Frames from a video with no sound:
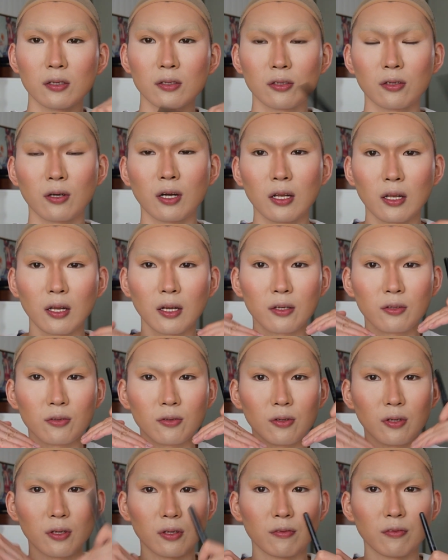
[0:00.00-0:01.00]
so I'd like to
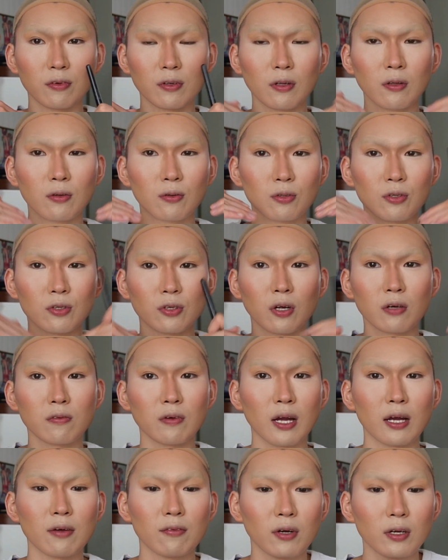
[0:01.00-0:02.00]
give the illusion of
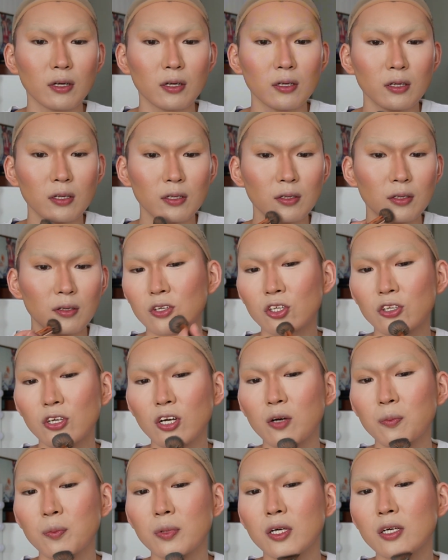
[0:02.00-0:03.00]
I have a
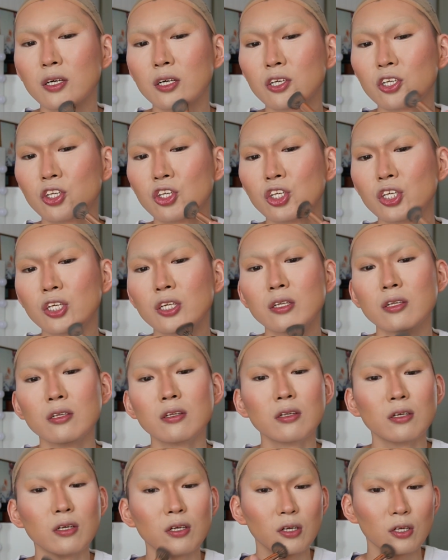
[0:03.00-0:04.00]
sharper chin.
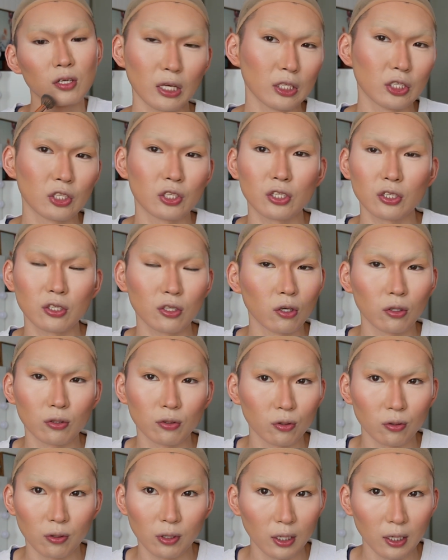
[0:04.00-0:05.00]
It's just
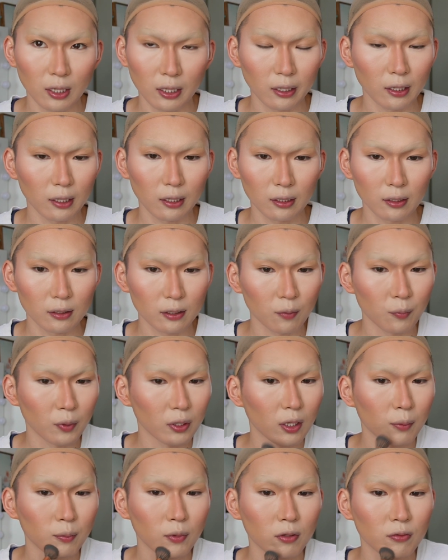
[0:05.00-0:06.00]
contour and highlight. I mean,
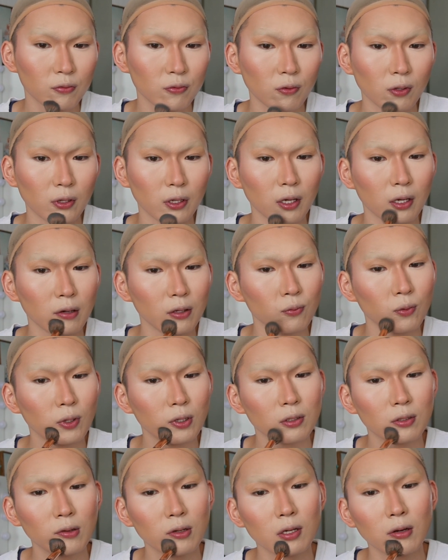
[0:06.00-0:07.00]
I'm not fooling
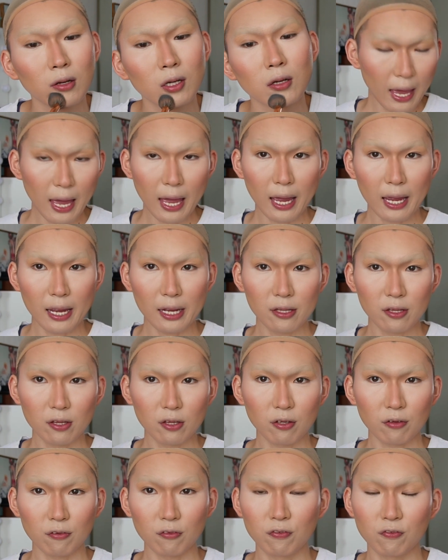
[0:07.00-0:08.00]
anyone. And
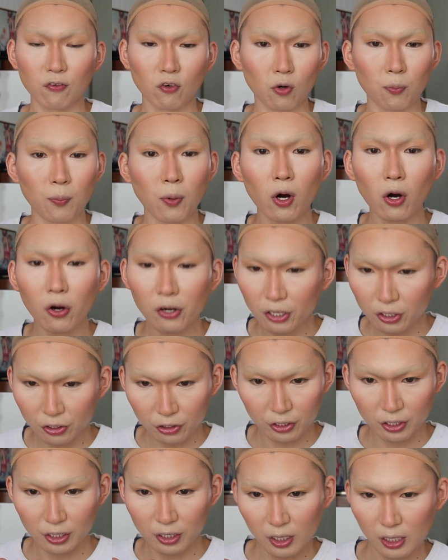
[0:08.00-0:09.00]
for
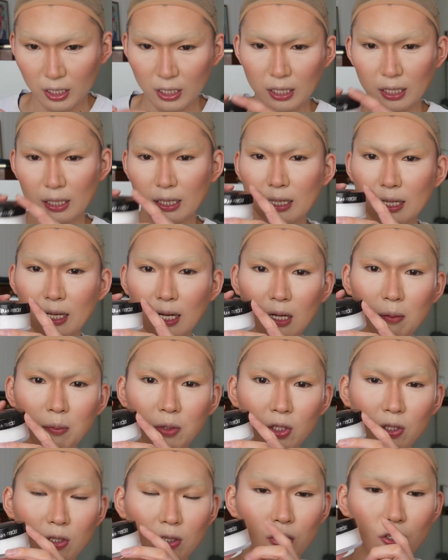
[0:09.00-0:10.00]
powder, I'm
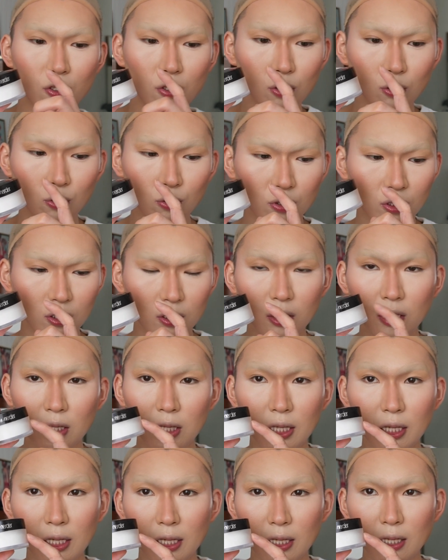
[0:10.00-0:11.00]
just gonna use
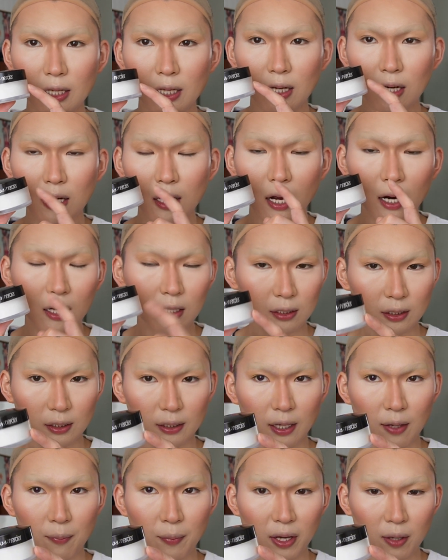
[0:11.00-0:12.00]
the
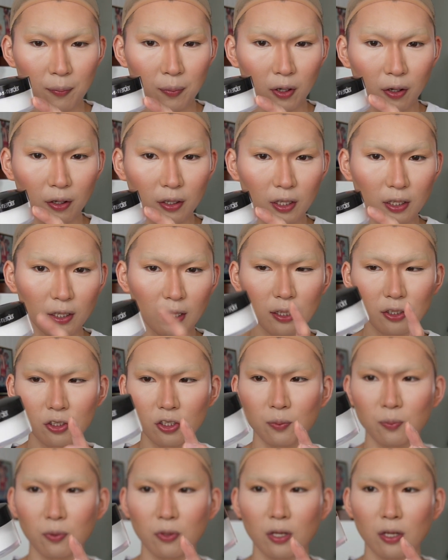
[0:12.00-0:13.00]
RCMA powder. I
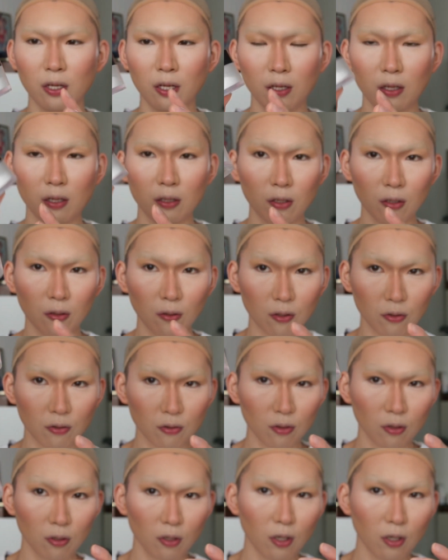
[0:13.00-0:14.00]
just put it into this